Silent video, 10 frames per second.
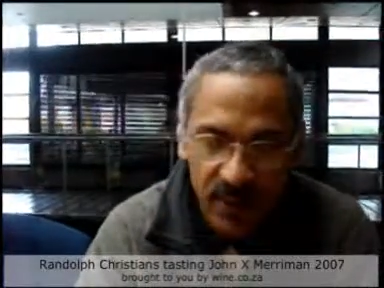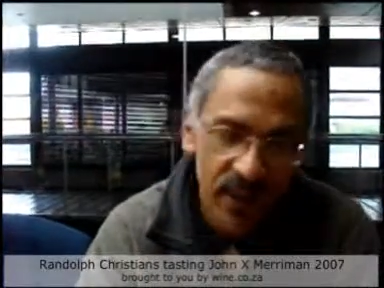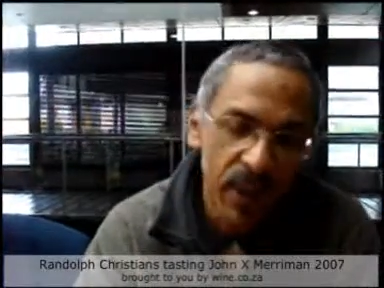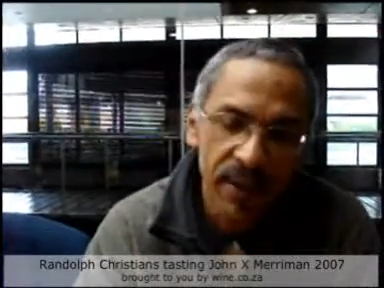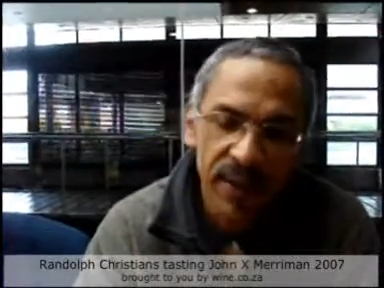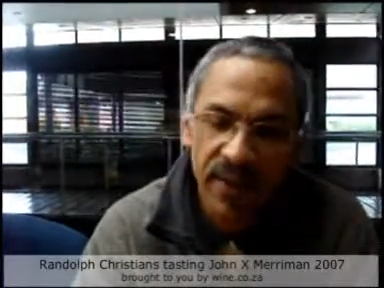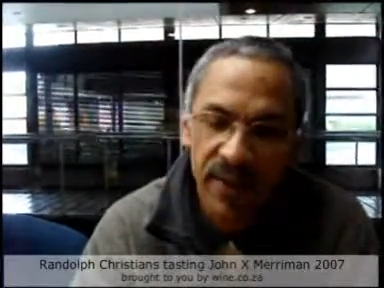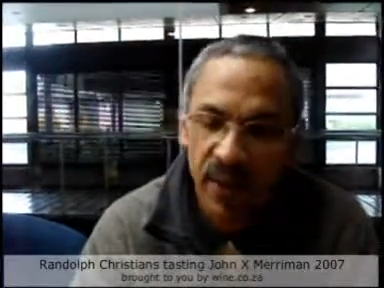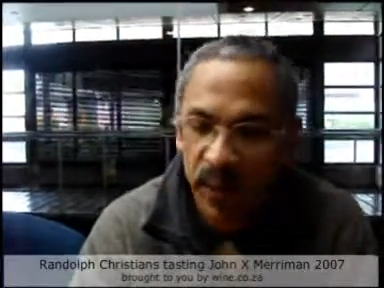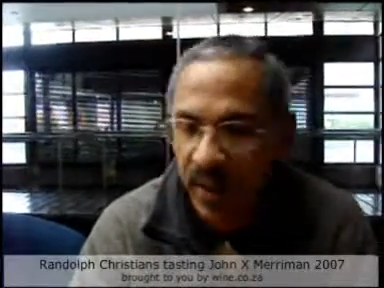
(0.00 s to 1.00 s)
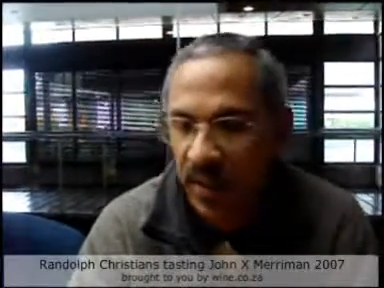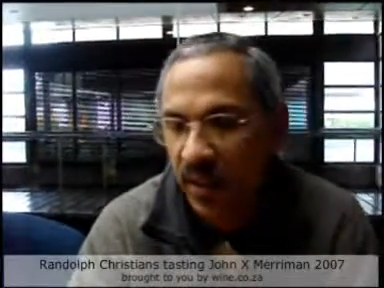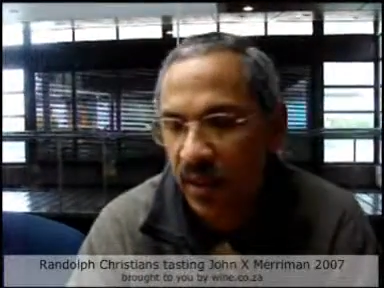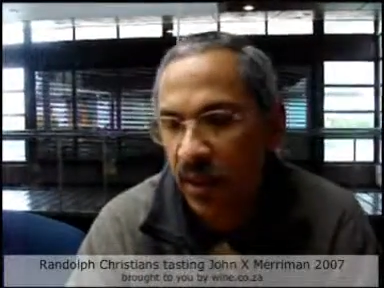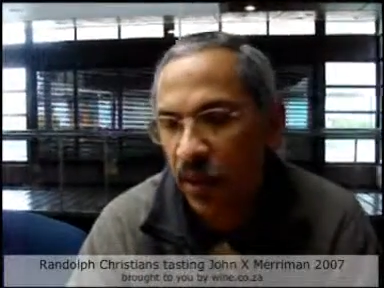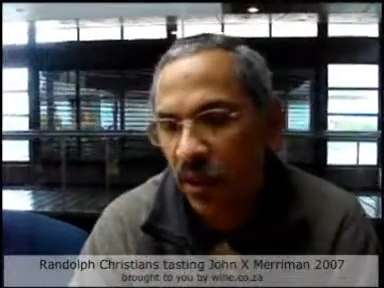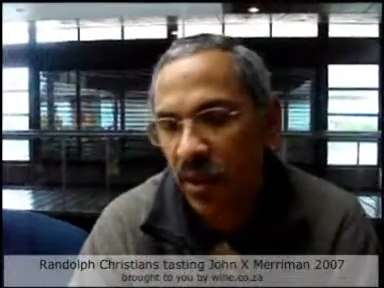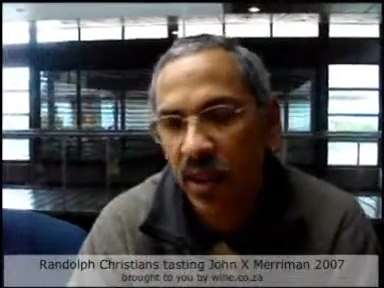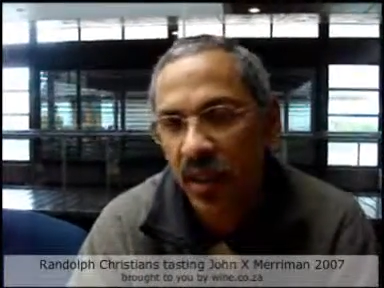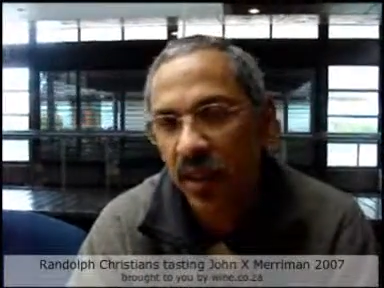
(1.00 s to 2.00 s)
and why I favor the wine is because
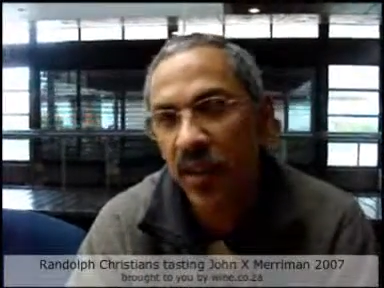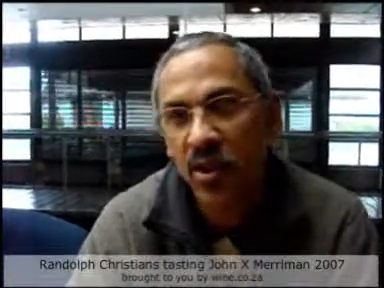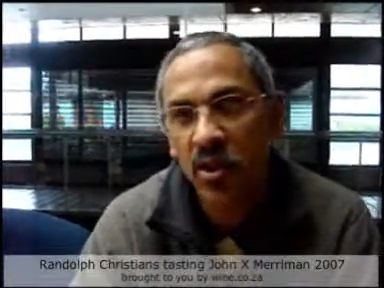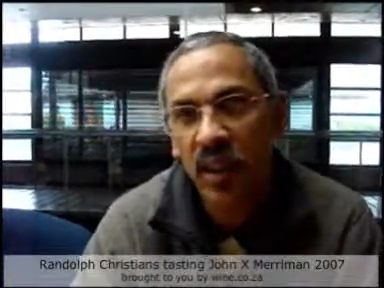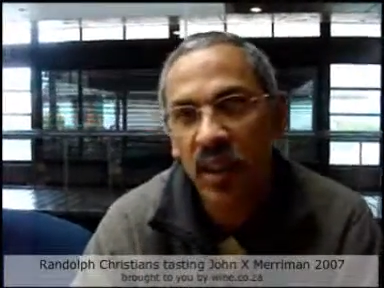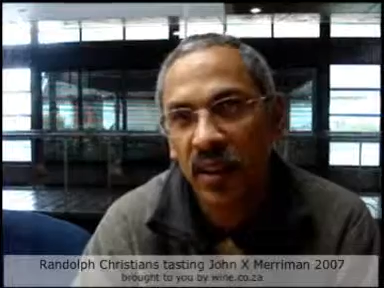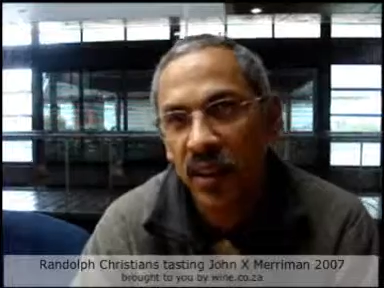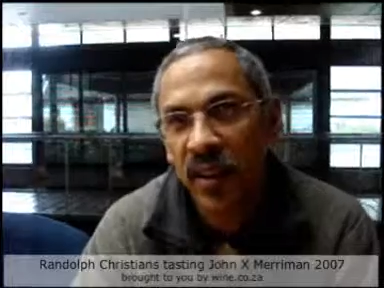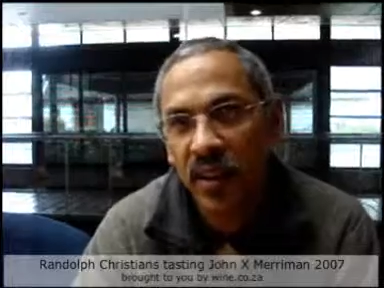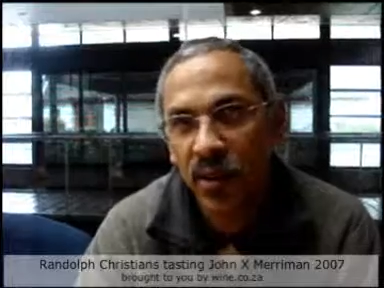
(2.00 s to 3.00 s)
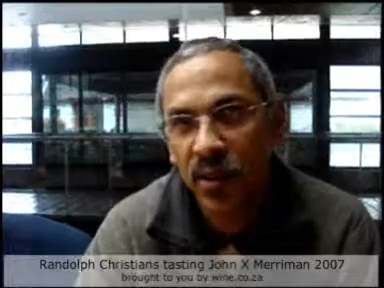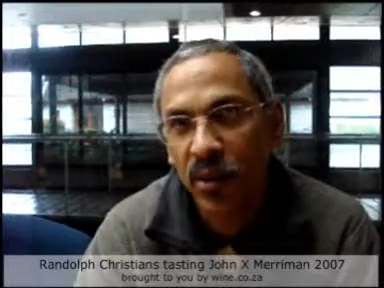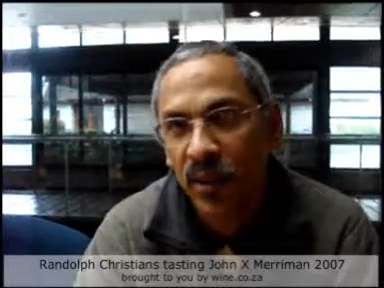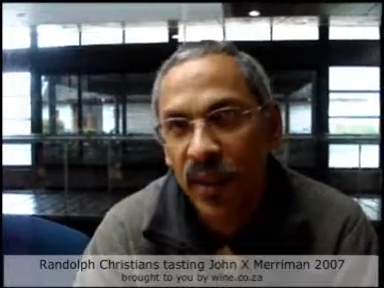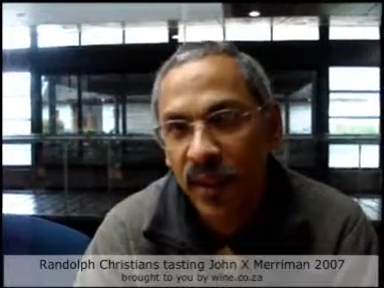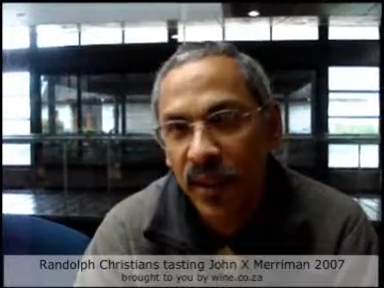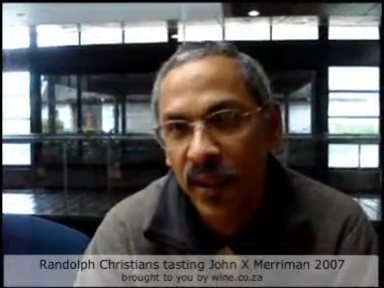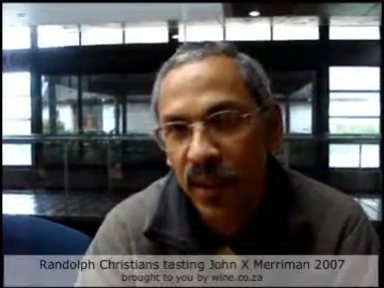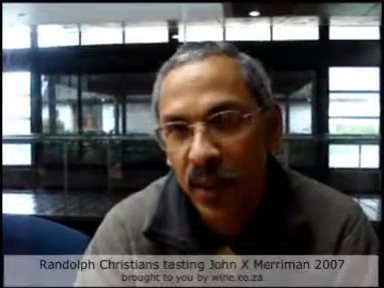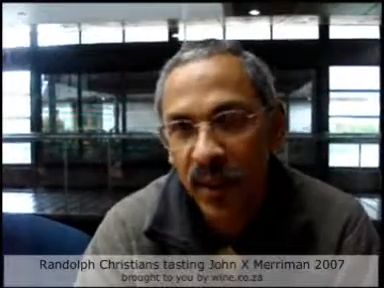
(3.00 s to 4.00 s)
it's such a challenge, really,
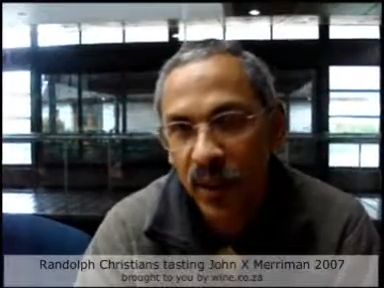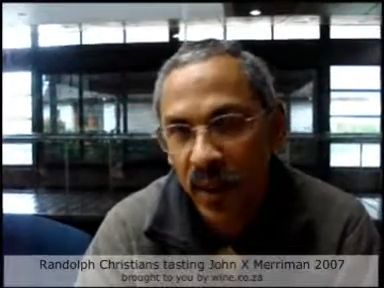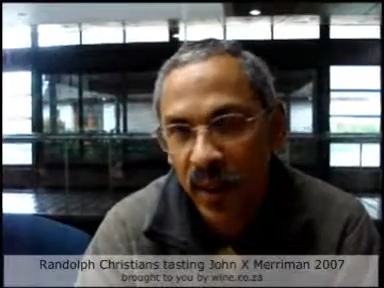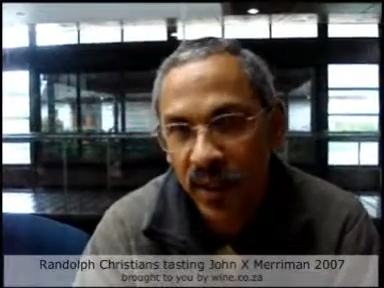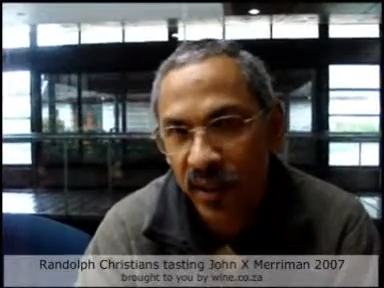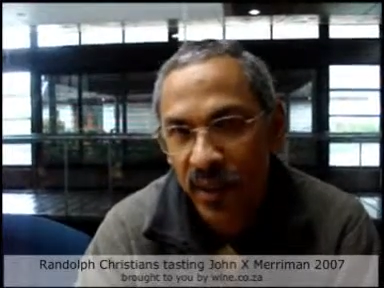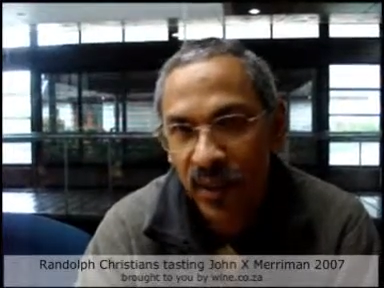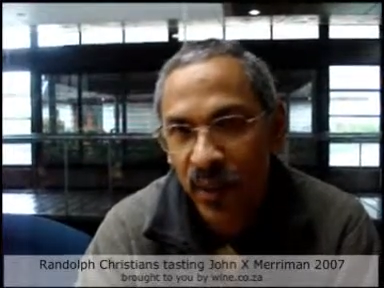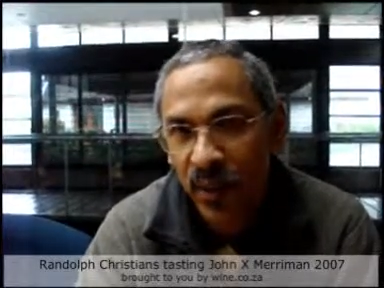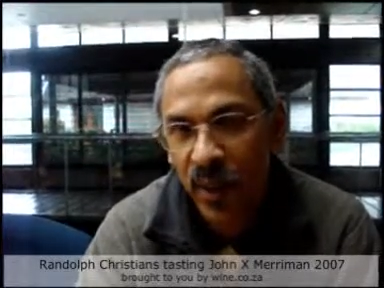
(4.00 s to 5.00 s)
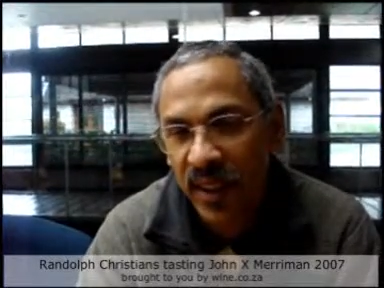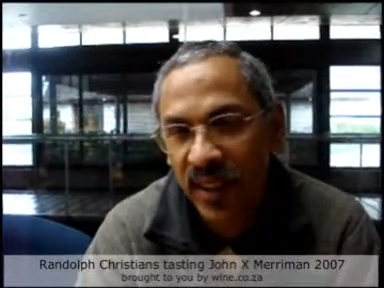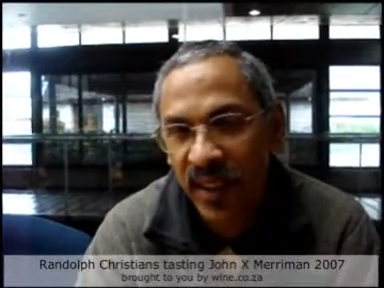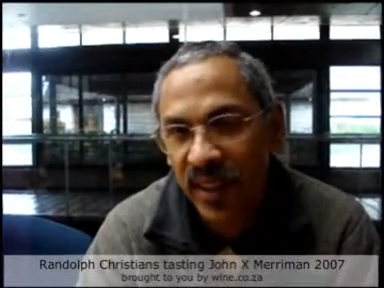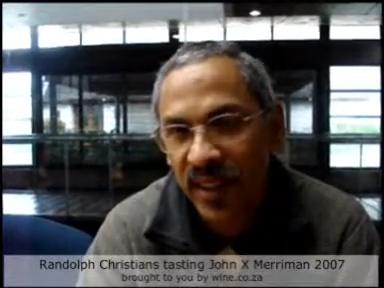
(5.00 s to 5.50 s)
to make this wine a successful wine.